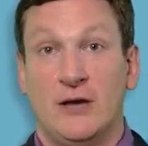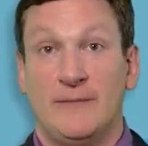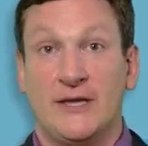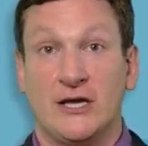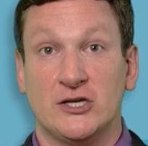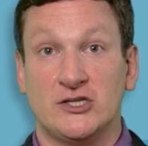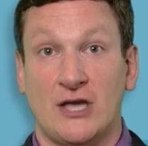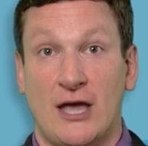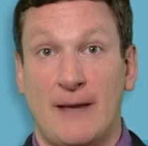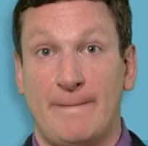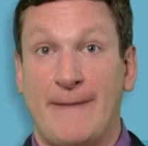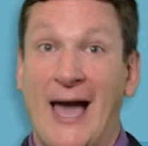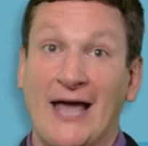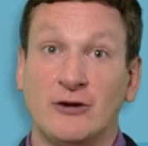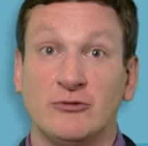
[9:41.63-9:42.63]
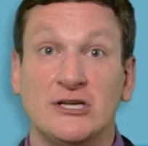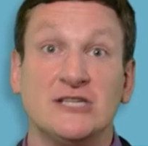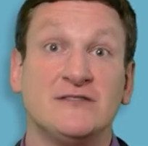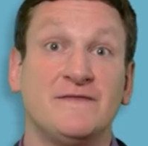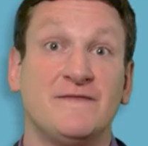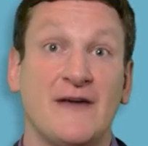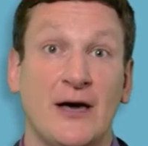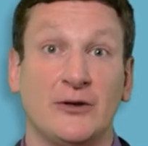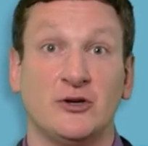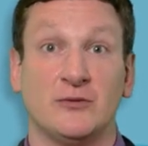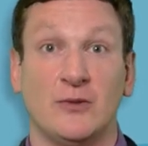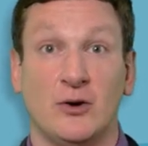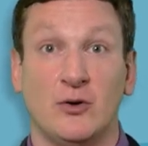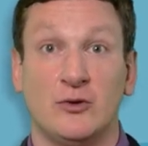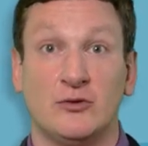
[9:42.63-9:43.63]
Because a battery's failure
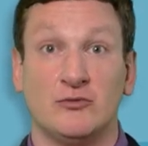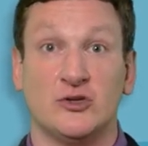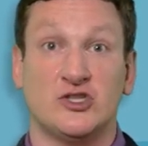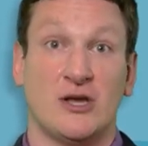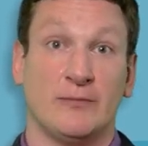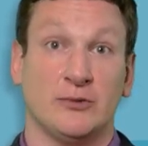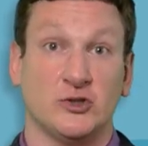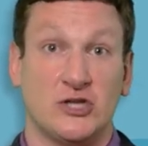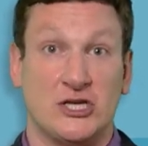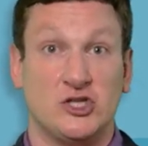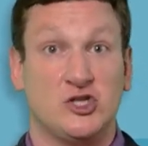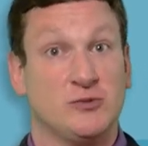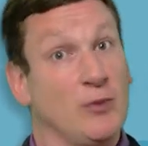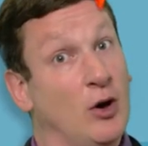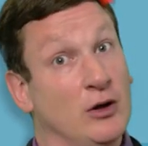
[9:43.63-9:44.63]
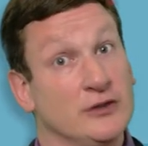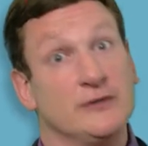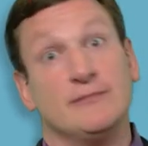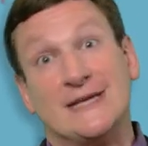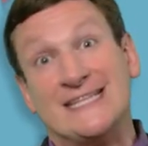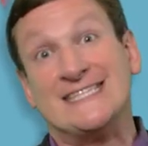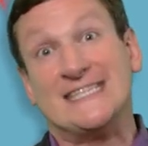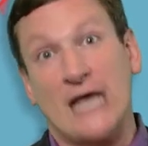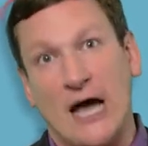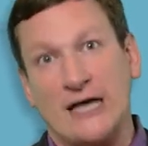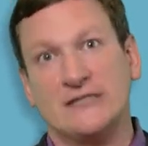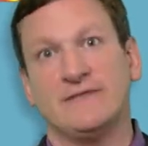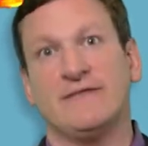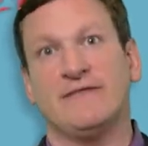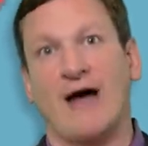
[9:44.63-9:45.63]
mode resembles a small to
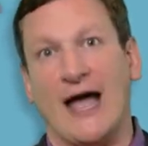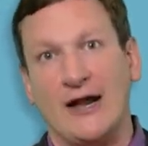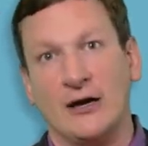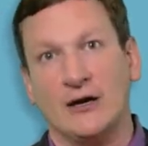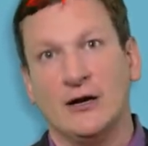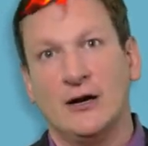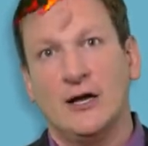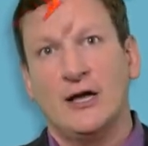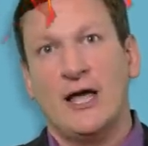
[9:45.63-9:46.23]
mid-size fire,